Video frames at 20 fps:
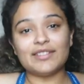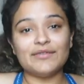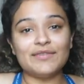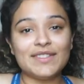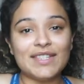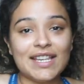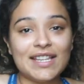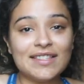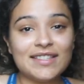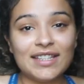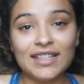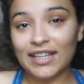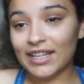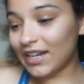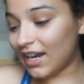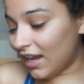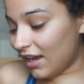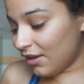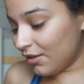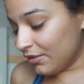of testing
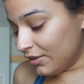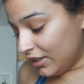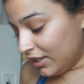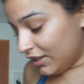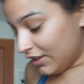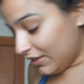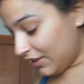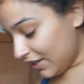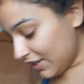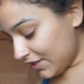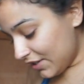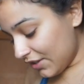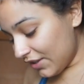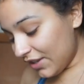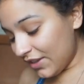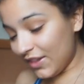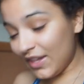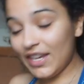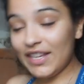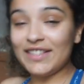it out, these are
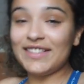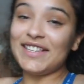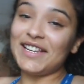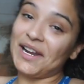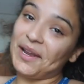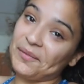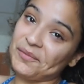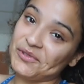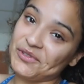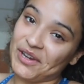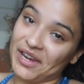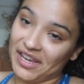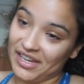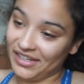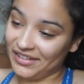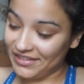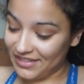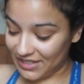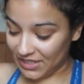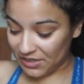the things that I'm
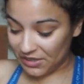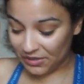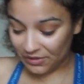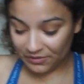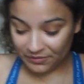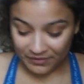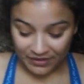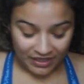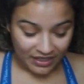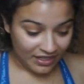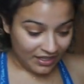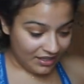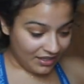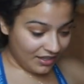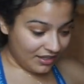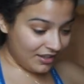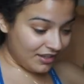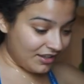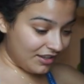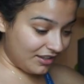trying. So,
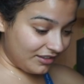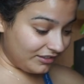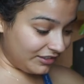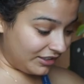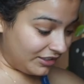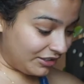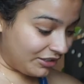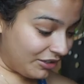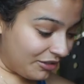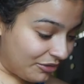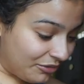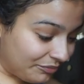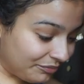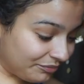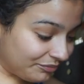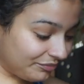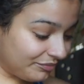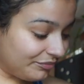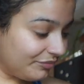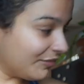you know,
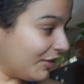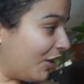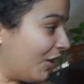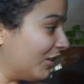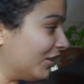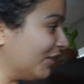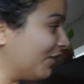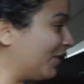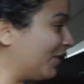all